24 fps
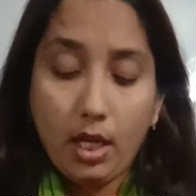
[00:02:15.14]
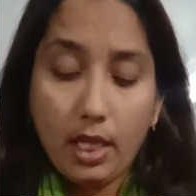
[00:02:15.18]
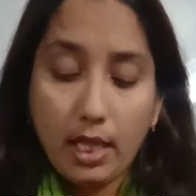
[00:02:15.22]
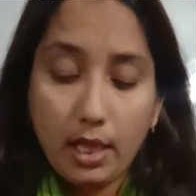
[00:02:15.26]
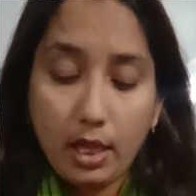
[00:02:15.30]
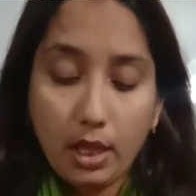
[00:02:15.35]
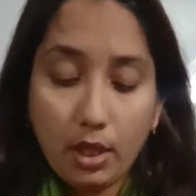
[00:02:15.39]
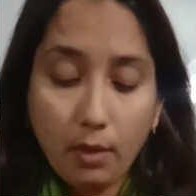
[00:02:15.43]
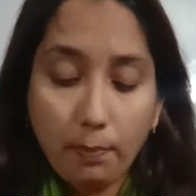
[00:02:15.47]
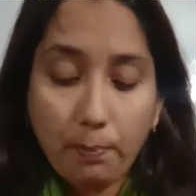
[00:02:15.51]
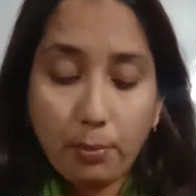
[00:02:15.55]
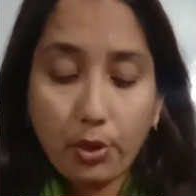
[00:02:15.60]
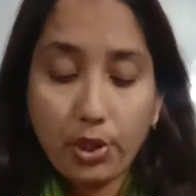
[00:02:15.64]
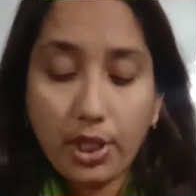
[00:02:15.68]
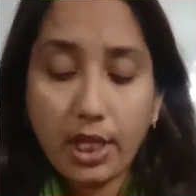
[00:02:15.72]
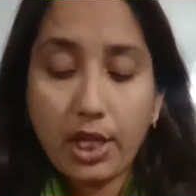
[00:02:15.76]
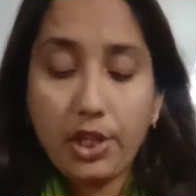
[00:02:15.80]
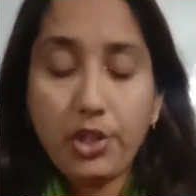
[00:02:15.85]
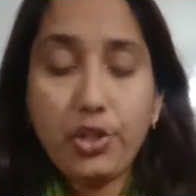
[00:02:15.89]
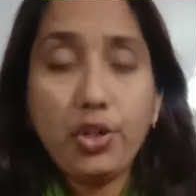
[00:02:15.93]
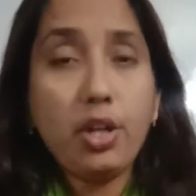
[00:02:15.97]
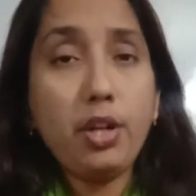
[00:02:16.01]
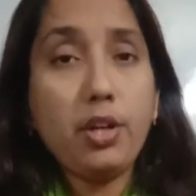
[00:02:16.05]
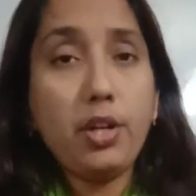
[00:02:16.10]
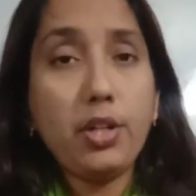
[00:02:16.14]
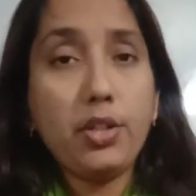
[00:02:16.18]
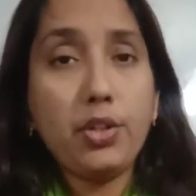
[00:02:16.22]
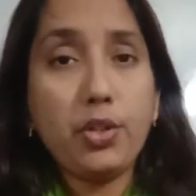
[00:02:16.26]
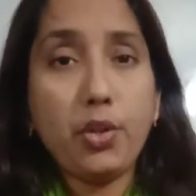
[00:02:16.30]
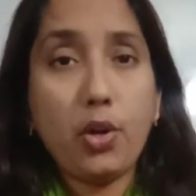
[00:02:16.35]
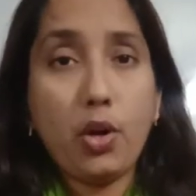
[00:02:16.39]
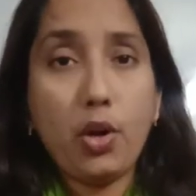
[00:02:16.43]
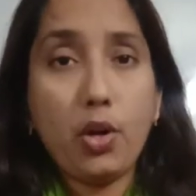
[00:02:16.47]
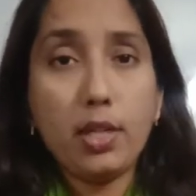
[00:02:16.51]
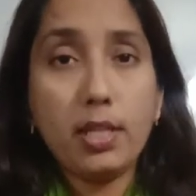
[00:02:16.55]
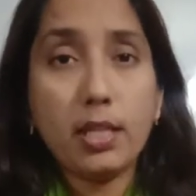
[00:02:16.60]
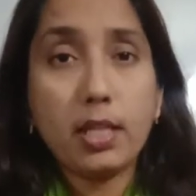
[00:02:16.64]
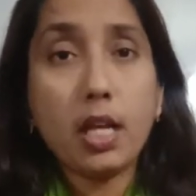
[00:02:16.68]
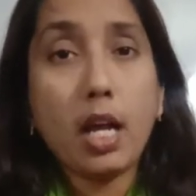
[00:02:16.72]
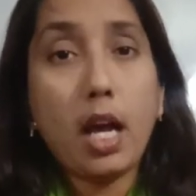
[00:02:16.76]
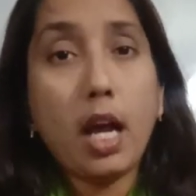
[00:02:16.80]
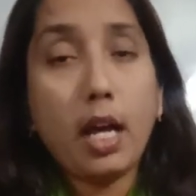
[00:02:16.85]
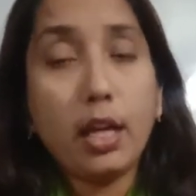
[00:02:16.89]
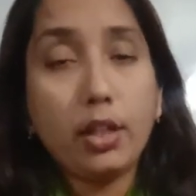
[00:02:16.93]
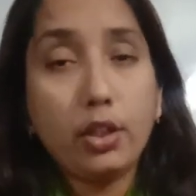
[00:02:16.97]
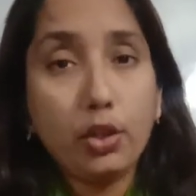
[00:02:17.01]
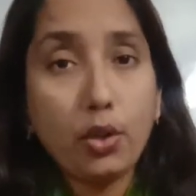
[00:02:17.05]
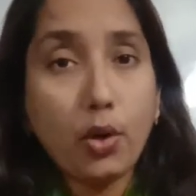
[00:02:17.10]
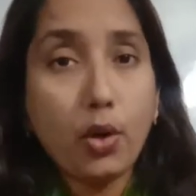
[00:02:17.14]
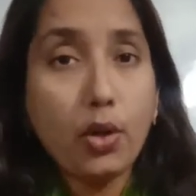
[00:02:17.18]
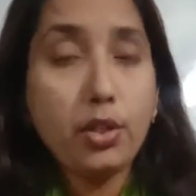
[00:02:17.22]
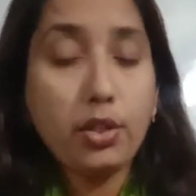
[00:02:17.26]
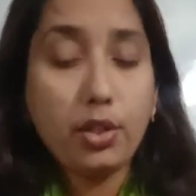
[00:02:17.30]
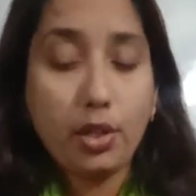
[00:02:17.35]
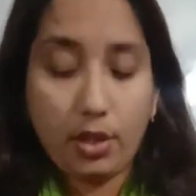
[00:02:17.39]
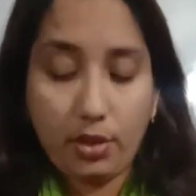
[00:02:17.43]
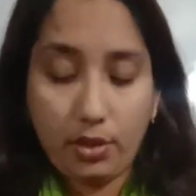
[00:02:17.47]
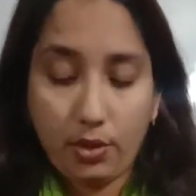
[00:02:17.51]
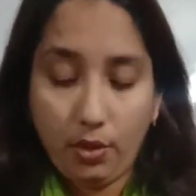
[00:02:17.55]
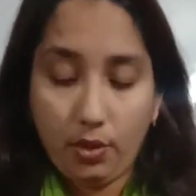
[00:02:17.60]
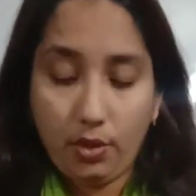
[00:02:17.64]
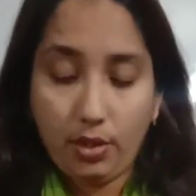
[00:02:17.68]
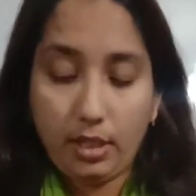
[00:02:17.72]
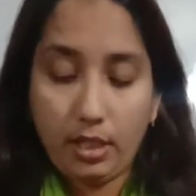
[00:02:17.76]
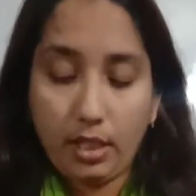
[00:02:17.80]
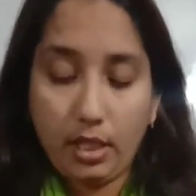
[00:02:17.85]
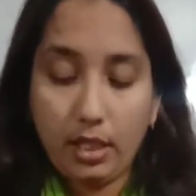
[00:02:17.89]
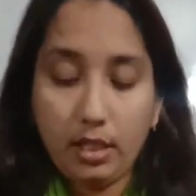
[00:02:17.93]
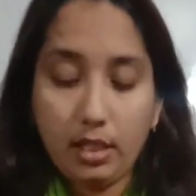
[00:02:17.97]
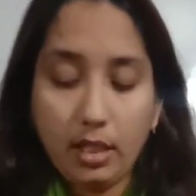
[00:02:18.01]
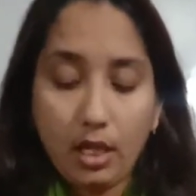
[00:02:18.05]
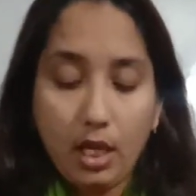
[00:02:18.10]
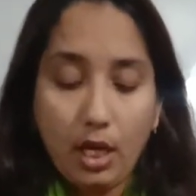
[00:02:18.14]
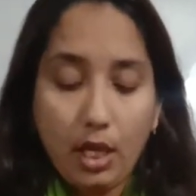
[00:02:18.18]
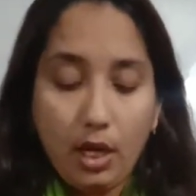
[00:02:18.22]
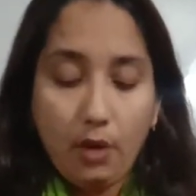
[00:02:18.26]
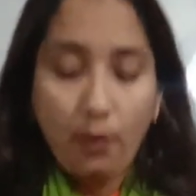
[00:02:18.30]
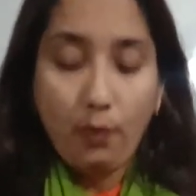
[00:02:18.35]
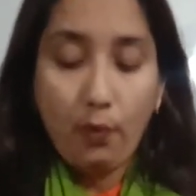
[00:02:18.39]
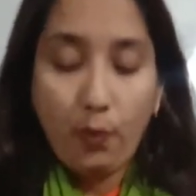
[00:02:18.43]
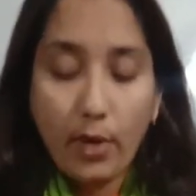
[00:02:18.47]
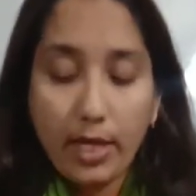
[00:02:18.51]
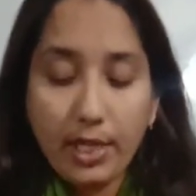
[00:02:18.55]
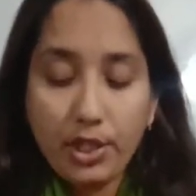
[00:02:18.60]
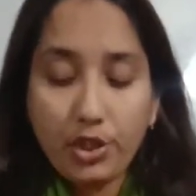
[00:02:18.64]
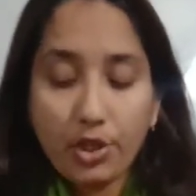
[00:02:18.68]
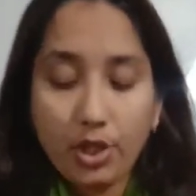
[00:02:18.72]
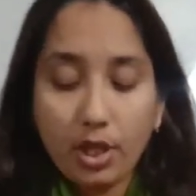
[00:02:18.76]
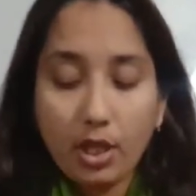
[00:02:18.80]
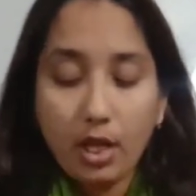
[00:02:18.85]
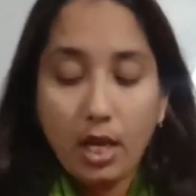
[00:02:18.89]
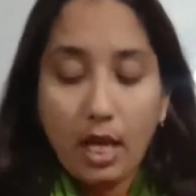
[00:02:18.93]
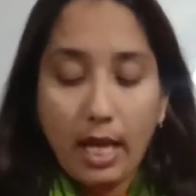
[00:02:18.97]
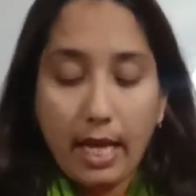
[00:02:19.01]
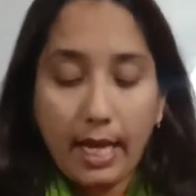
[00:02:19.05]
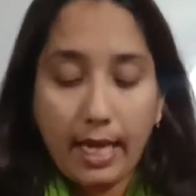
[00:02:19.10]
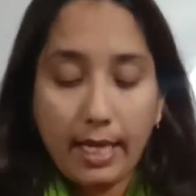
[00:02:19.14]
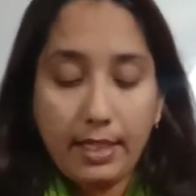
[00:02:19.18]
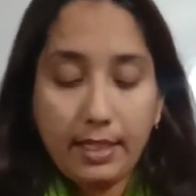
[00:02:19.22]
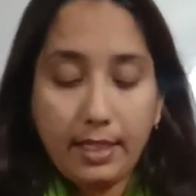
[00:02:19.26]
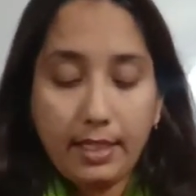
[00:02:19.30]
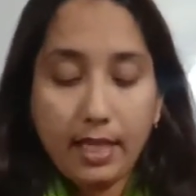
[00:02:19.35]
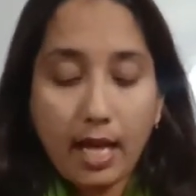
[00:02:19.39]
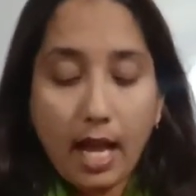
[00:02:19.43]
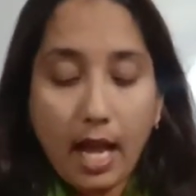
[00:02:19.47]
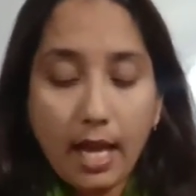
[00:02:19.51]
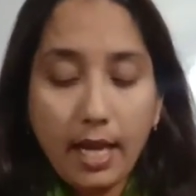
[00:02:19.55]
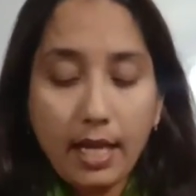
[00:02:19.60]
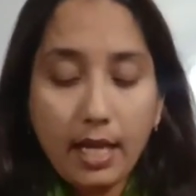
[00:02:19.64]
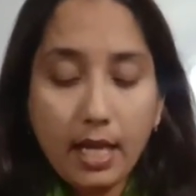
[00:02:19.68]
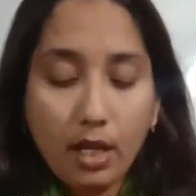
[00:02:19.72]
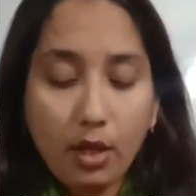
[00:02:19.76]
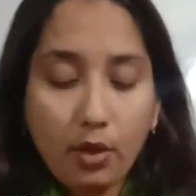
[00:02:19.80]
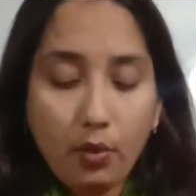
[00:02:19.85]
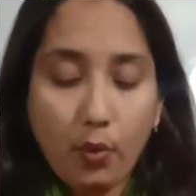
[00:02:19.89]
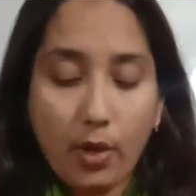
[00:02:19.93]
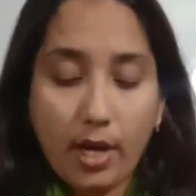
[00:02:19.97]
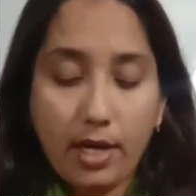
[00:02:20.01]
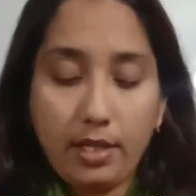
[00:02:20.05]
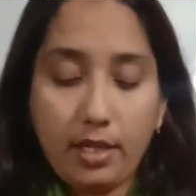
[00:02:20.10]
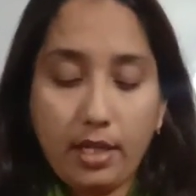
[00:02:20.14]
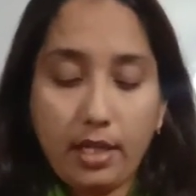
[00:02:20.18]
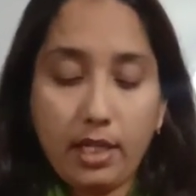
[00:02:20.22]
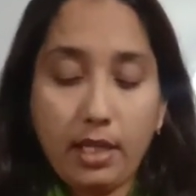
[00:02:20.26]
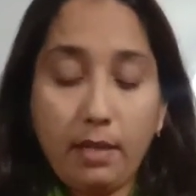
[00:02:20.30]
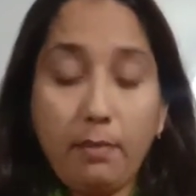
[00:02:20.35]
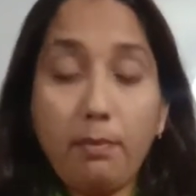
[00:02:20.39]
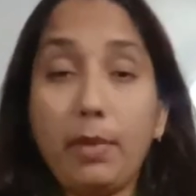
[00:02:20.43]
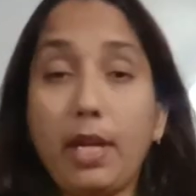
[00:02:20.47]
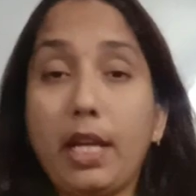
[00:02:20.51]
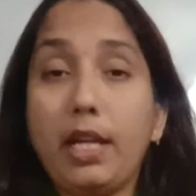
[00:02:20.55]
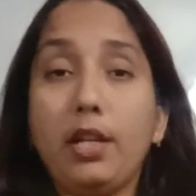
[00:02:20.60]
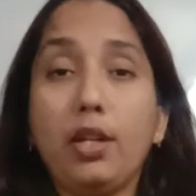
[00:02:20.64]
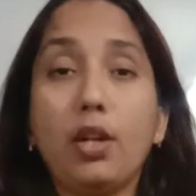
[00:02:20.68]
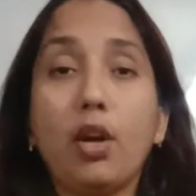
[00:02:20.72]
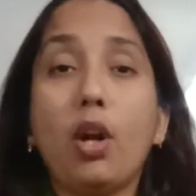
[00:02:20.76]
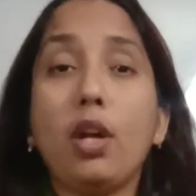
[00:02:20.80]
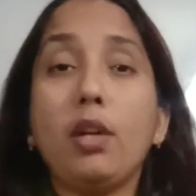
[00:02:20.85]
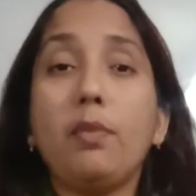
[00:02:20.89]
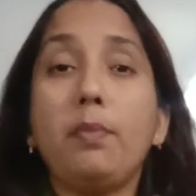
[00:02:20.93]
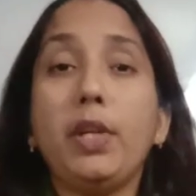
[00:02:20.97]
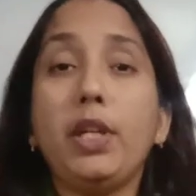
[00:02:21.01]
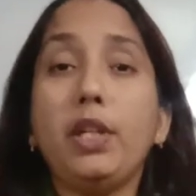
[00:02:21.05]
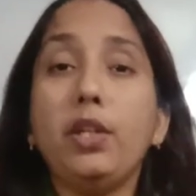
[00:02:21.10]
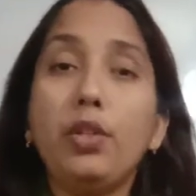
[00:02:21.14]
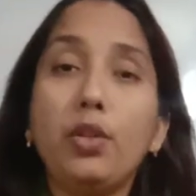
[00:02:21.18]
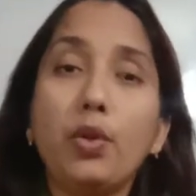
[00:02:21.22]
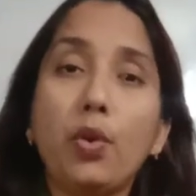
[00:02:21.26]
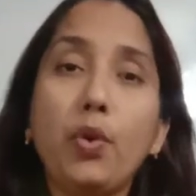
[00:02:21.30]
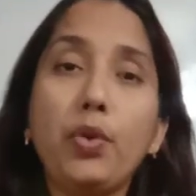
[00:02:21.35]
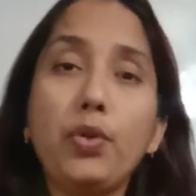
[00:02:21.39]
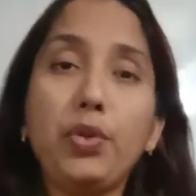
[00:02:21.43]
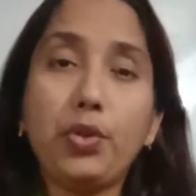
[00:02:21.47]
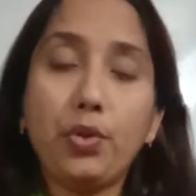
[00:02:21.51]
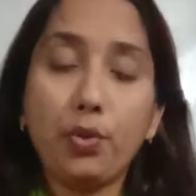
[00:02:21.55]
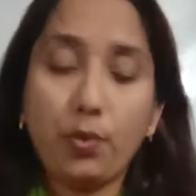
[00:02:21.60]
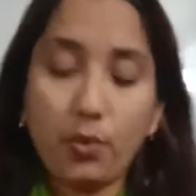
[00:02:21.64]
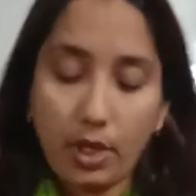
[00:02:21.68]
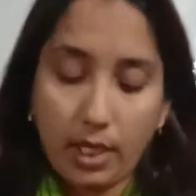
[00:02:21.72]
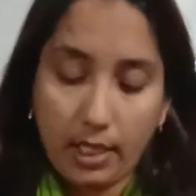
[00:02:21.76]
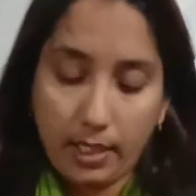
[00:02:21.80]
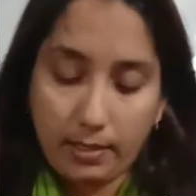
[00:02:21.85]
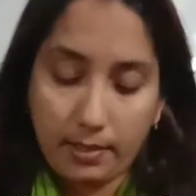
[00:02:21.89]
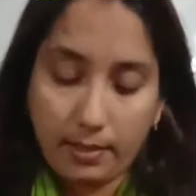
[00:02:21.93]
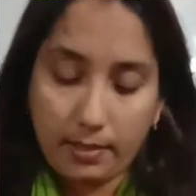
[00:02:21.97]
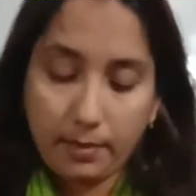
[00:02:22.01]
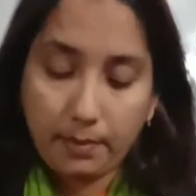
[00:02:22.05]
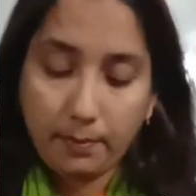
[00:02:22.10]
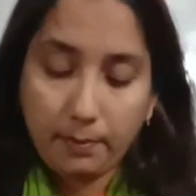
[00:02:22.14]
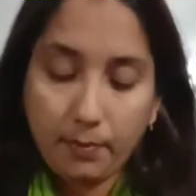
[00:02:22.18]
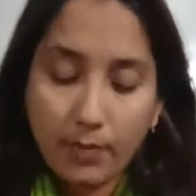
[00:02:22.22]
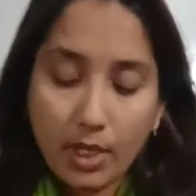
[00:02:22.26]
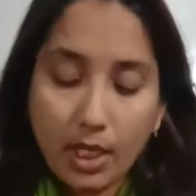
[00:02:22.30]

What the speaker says: The potential resource are those resources which entire quantity may not be known to us.